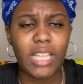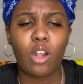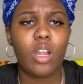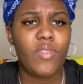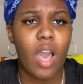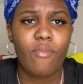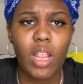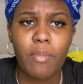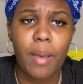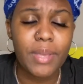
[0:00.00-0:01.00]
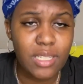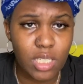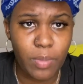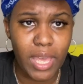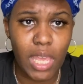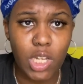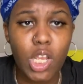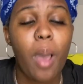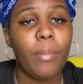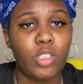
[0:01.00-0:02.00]
I don't know if y'all follow my business page,
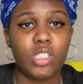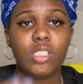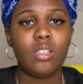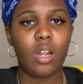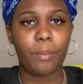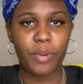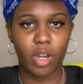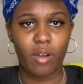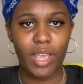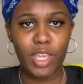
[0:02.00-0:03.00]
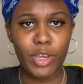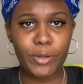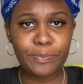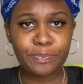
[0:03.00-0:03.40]
but you should. I'm going to put it right here.